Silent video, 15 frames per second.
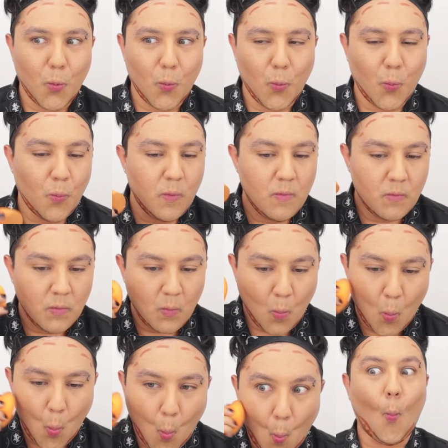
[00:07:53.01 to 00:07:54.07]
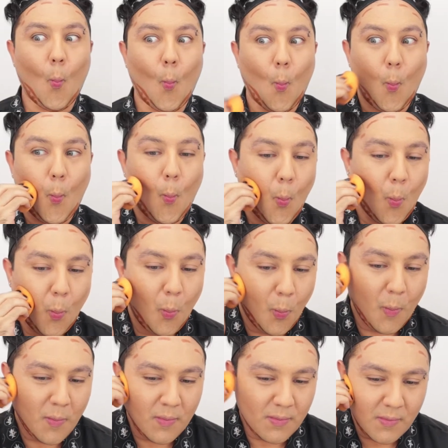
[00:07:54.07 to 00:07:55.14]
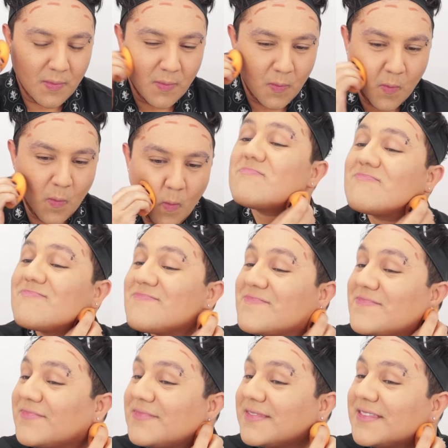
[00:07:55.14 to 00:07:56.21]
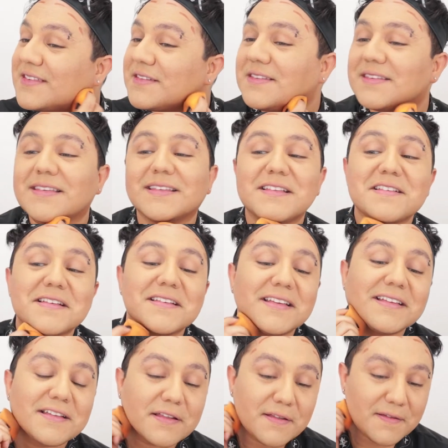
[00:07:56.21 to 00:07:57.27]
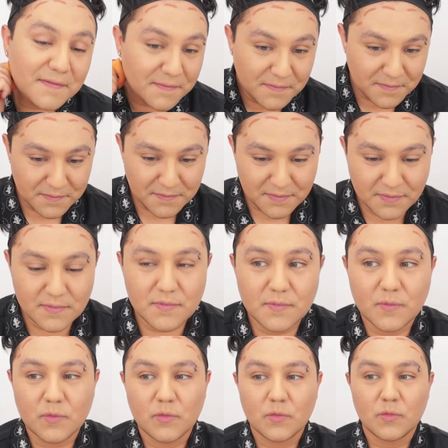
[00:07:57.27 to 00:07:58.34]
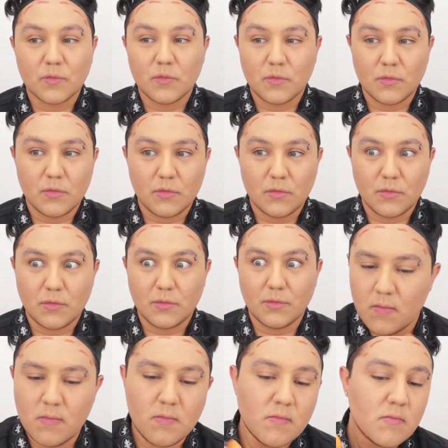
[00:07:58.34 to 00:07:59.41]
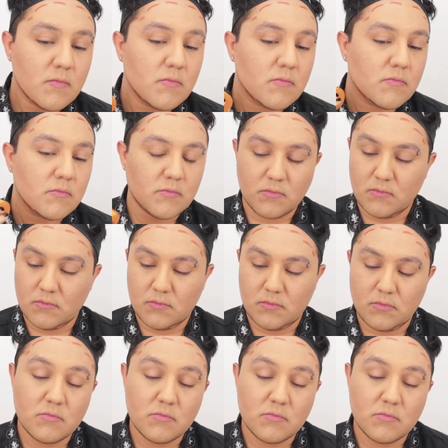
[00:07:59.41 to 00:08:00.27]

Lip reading: our chubby cheeks, or a double chin. And in the world of makeup, I'm learning that that's how you do it. But in my personal life,